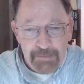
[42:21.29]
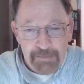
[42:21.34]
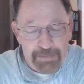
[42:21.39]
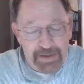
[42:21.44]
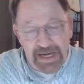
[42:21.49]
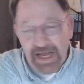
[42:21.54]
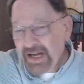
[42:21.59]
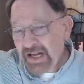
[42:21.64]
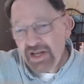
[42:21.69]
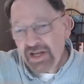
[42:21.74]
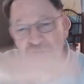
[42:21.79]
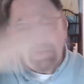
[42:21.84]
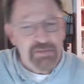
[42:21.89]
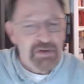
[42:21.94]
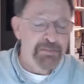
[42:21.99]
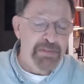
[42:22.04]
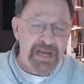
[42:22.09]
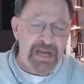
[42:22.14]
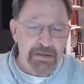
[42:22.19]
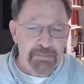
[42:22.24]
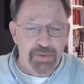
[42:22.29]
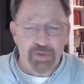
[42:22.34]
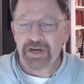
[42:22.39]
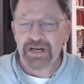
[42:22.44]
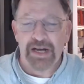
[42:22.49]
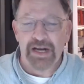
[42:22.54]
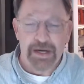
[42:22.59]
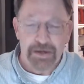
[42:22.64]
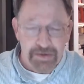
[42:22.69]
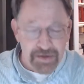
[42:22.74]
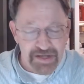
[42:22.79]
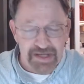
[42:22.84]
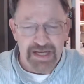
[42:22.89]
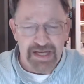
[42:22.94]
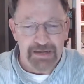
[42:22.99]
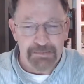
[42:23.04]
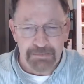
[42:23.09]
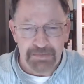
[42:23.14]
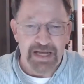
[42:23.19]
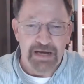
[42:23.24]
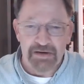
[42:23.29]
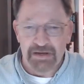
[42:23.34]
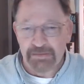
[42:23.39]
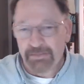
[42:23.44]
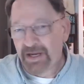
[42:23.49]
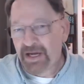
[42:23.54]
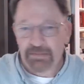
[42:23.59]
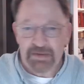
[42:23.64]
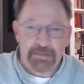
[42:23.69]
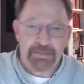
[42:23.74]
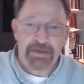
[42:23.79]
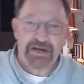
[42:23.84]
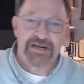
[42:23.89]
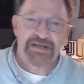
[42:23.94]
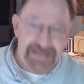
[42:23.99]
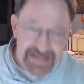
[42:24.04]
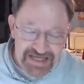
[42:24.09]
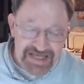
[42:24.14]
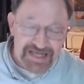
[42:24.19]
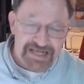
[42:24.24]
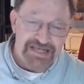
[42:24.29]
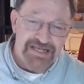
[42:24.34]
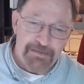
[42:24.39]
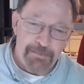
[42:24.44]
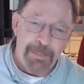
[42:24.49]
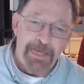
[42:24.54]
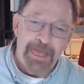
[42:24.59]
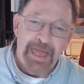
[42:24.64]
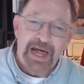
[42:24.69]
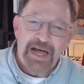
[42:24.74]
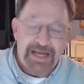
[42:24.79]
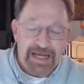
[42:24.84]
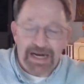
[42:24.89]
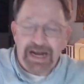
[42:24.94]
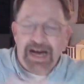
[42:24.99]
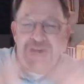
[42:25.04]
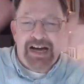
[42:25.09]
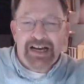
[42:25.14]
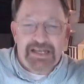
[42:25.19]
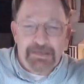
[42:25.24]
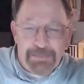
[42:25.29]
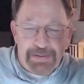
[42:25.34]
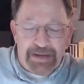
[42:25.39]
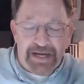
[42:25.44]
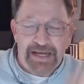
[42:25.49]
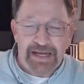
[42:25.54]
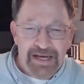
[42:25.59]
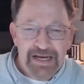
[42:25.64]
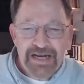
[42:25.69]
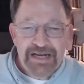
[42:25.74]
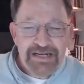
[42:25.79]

But any human being born on earth can not only become an American citizen, can occupy.